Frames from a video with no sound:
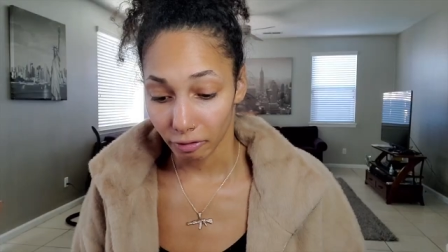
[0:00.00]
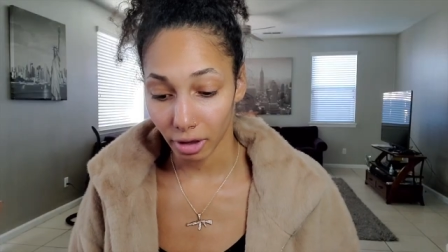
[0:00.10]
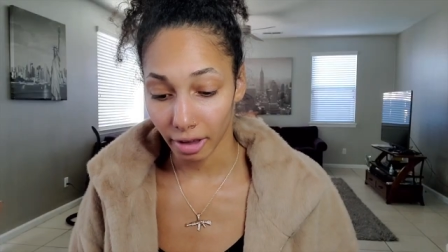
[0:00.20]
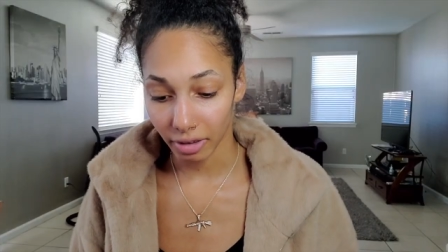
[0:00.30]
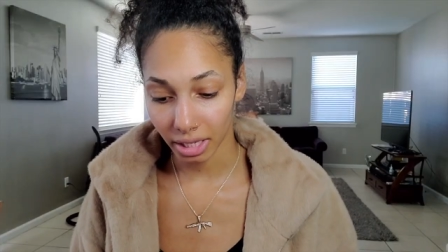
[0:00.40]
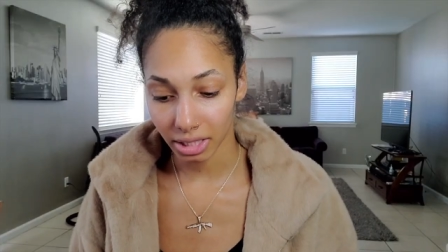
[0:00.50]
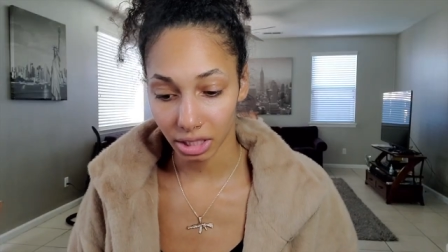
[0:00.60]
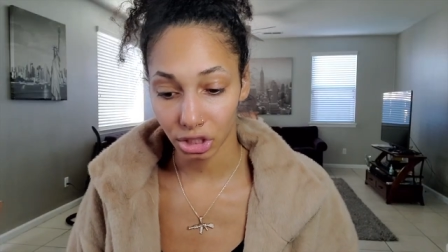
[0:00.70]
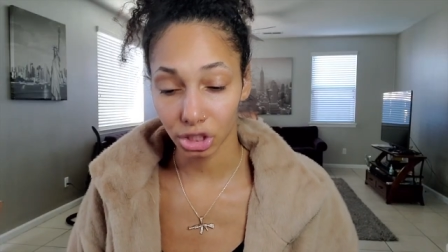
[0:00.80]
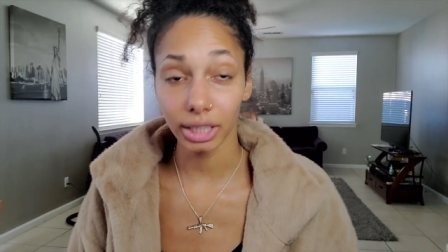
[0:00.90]
If you have any
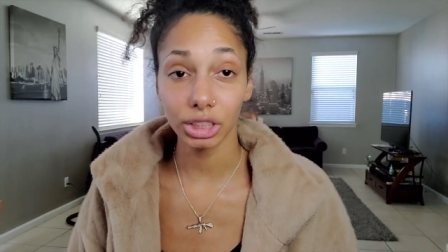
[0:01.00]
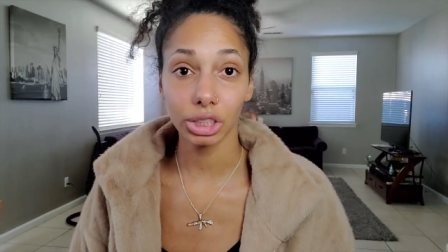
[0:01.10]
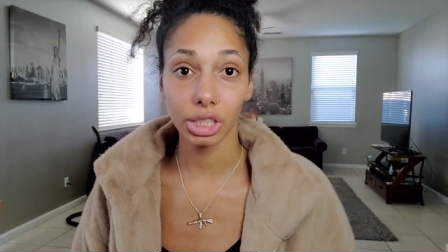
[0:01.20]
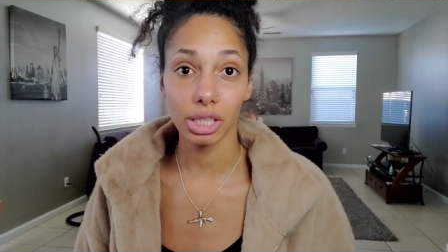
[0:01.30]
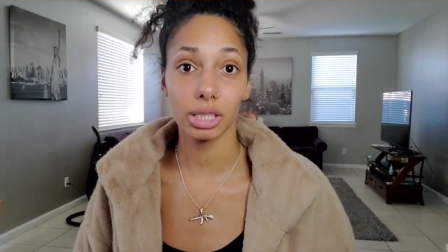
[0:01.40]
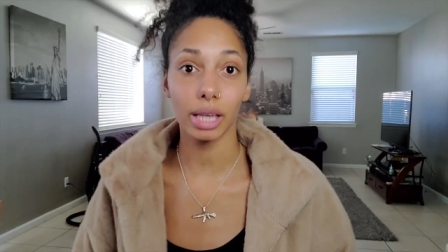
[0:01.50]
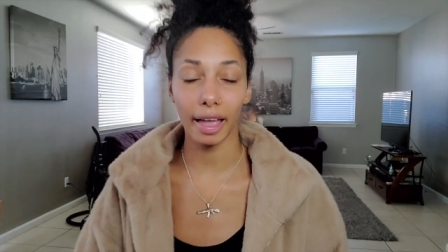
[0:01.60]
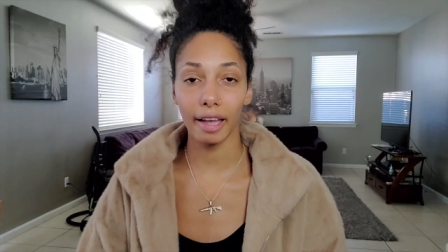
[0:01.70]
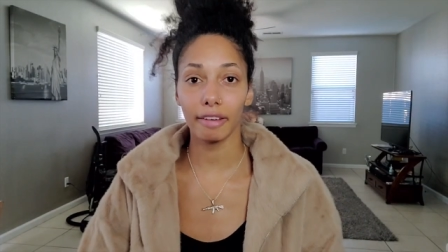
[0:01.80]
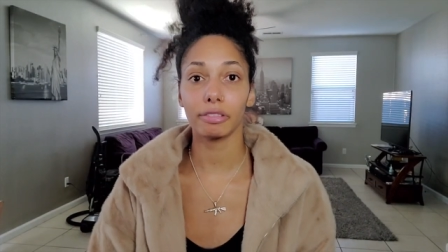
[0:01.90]
suggestions, I
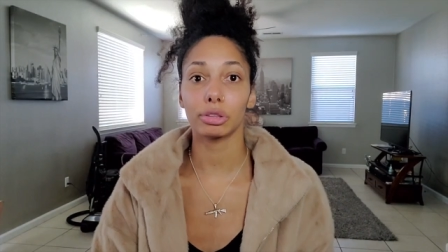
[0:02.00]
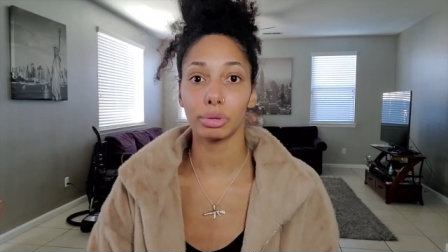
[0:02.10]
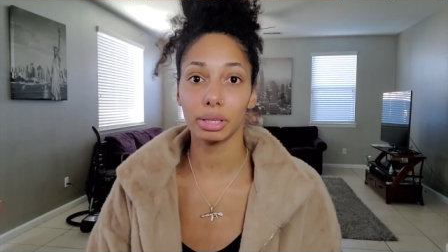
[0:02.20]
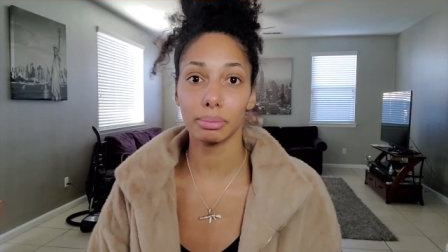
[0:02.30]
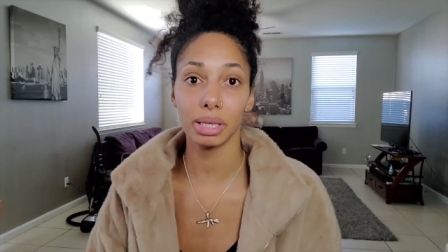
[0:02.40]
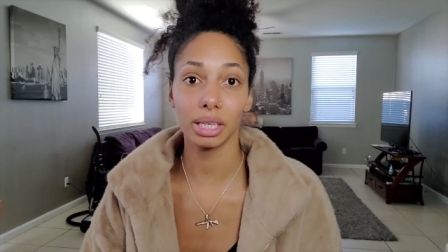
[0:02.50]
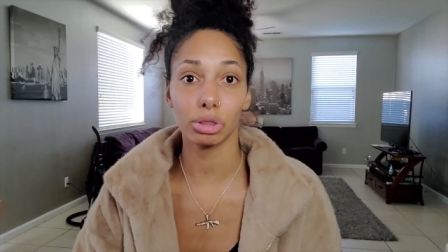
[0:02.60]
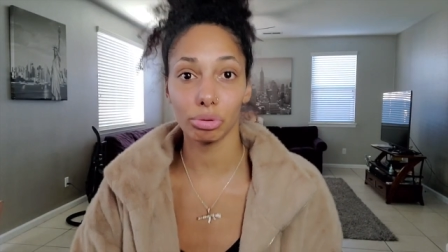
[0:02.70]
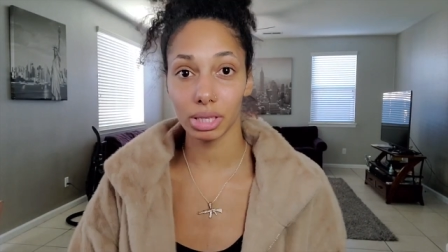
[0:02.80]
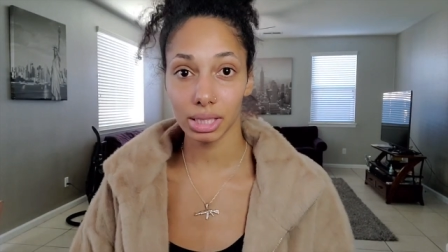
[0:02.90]
have 3B,
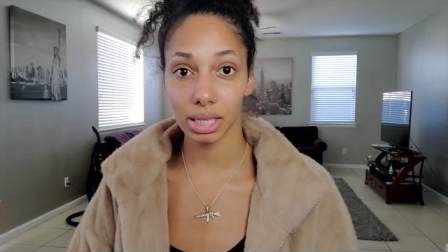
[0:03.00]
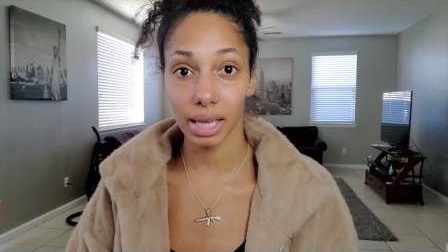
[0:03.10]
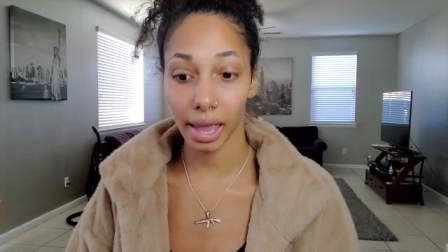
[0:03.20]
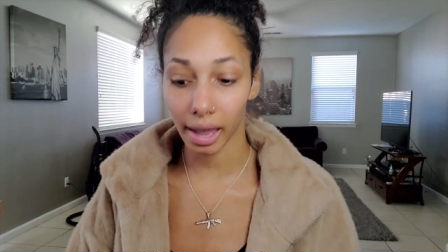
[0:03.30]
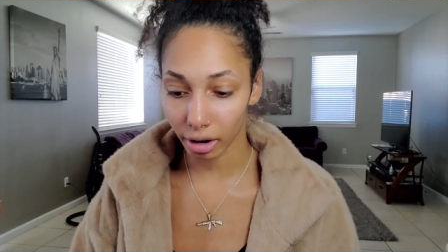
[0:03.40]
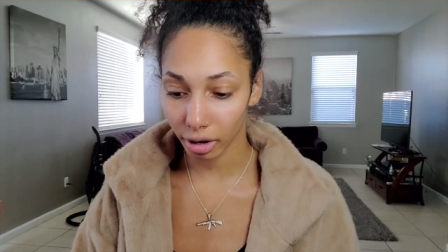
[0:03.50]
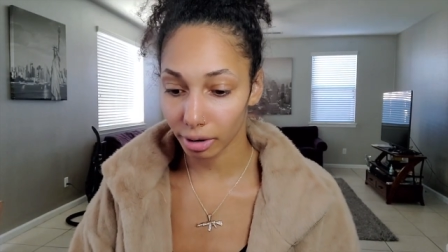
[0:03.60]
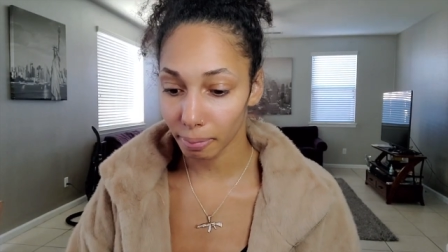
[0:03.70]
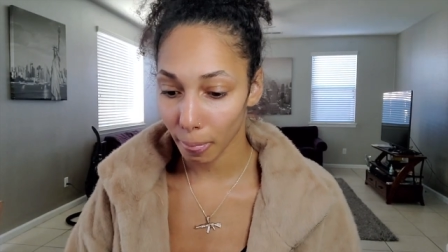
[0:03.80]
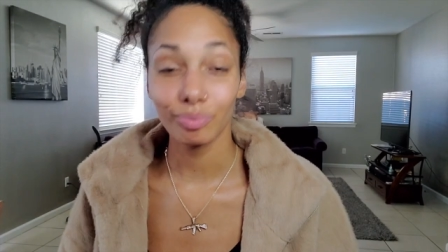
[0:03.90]
3C
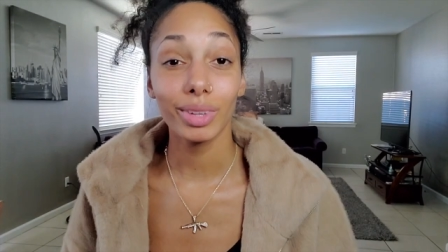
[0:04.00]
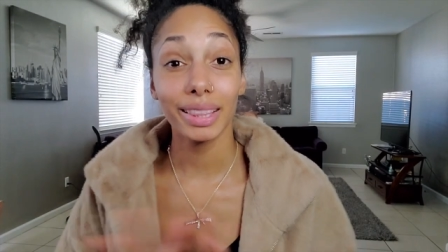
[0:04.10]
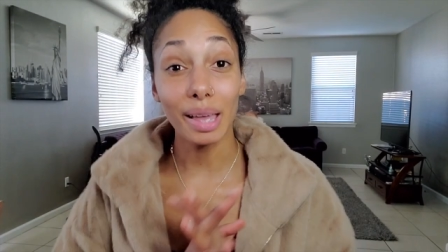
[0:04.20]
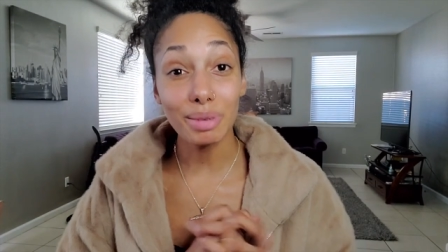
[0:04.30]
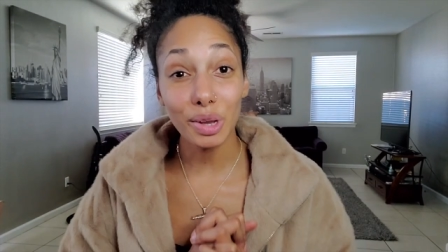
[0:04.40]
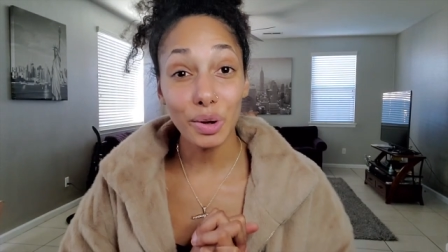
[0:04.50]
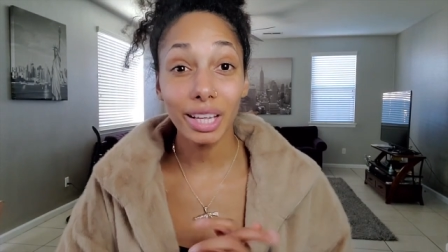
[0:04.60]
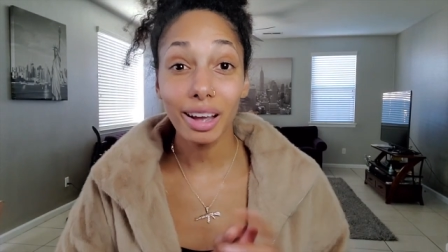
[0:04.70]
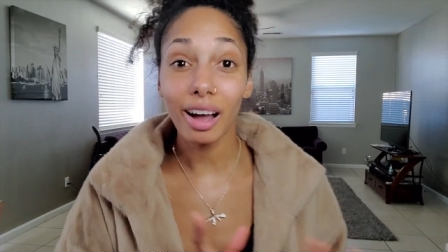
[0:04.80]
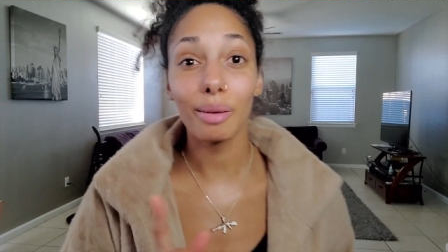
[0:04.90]
hair. Let me know in
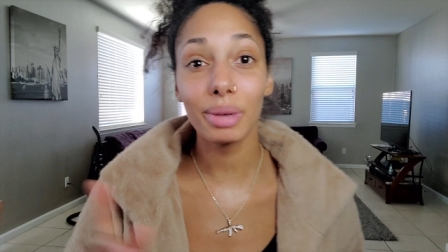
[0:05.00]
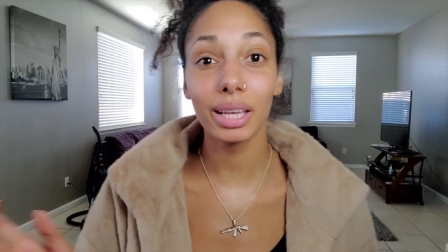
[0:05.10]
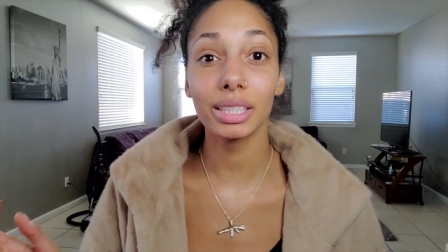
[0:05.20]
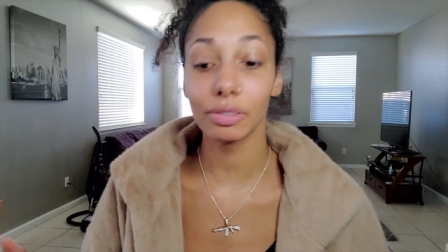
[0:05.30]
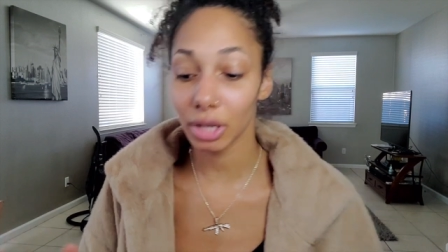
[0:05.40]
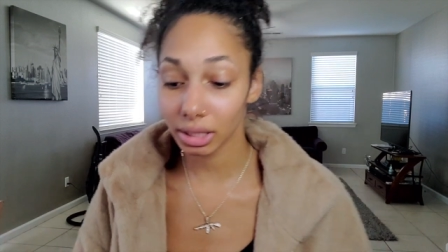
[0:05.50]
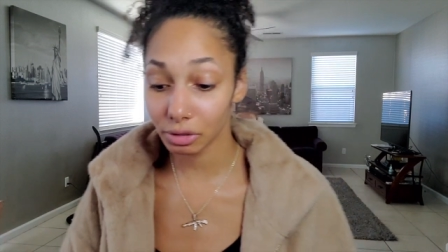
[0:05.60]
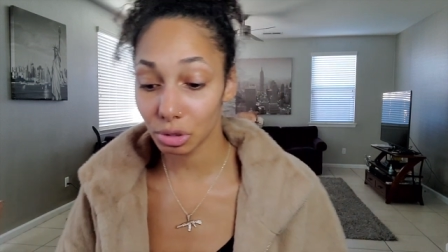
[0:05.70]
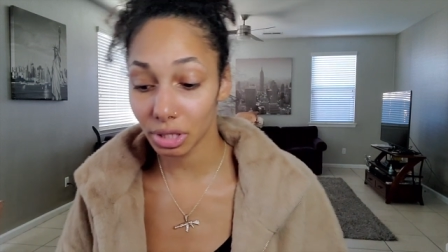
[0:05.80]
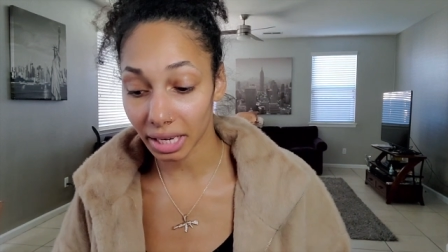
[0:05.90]
the comments if you guys
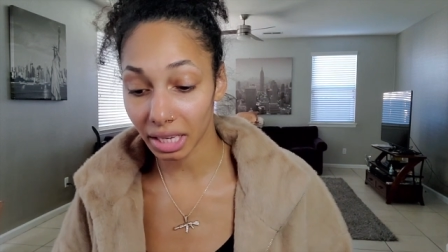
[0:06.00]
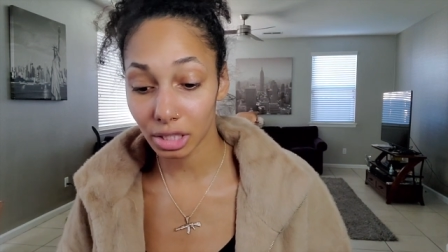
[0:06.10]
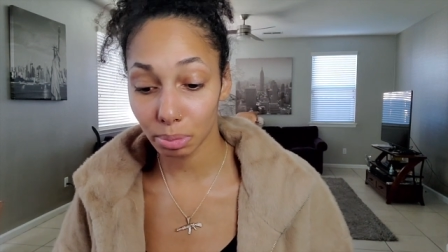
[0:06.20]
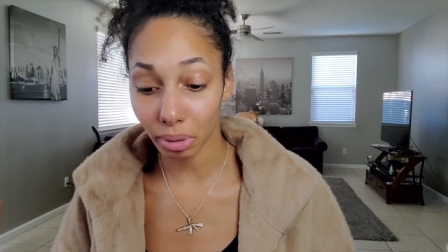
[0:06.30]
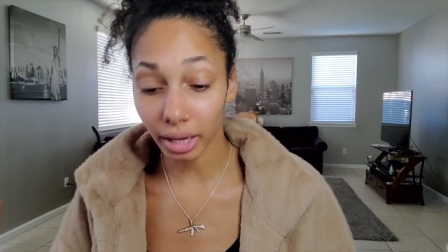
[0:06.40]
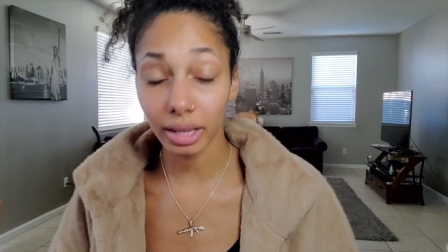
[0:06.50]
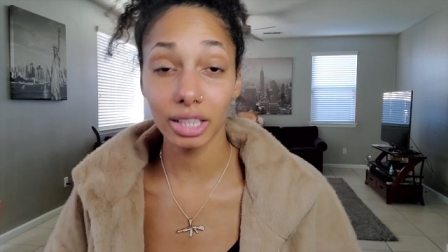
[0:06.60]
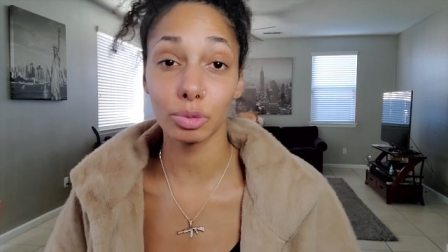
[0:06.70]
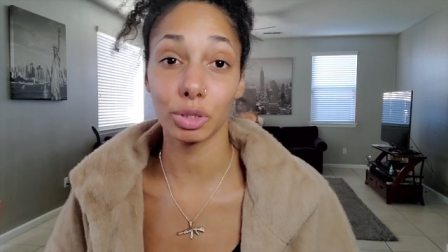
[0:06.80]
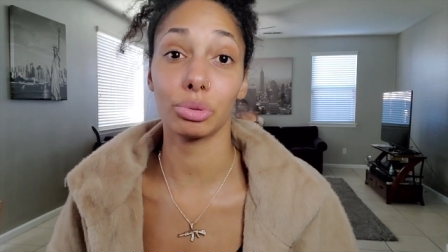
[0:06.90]
have used any of these
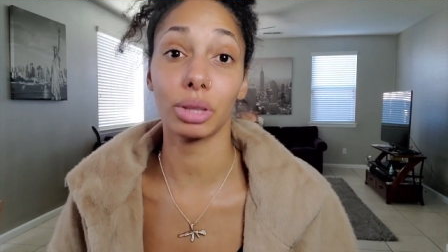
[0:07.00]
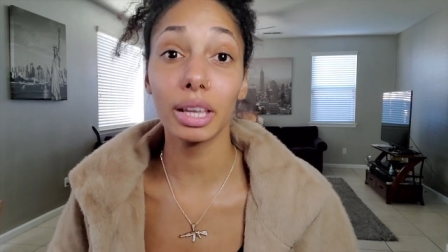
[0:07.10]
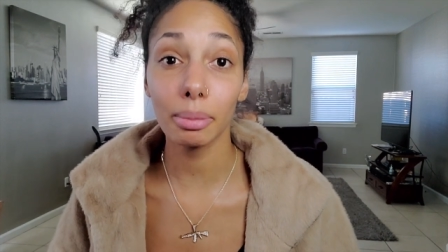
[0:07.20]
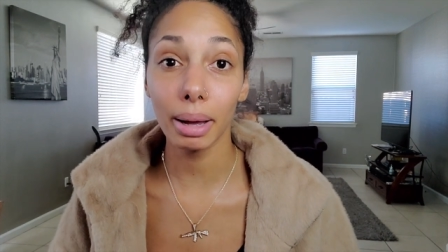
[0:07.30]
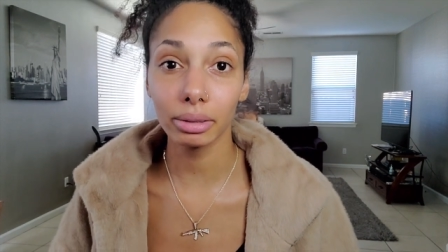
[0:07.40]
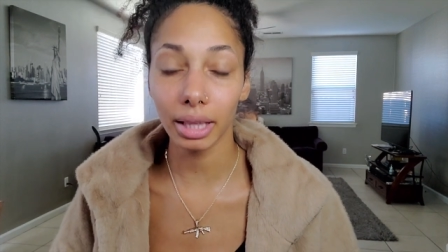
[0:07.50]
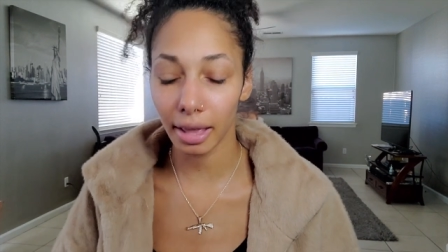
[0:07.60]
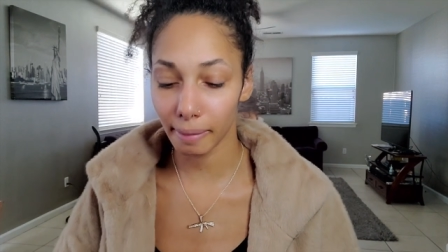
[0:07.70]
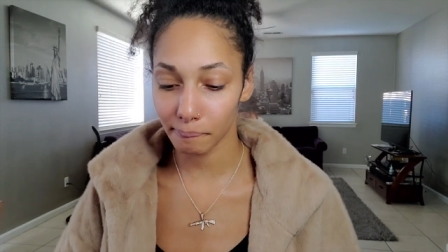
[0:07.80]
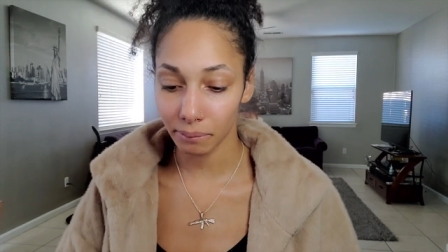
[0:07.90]
products, what you think about
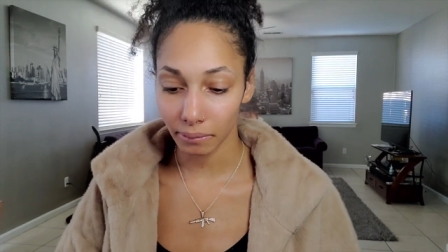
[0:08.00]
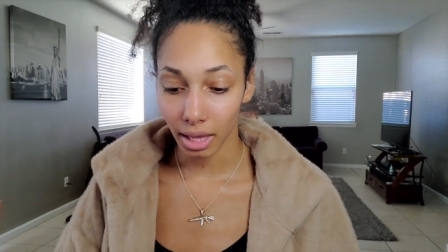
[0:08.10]
them.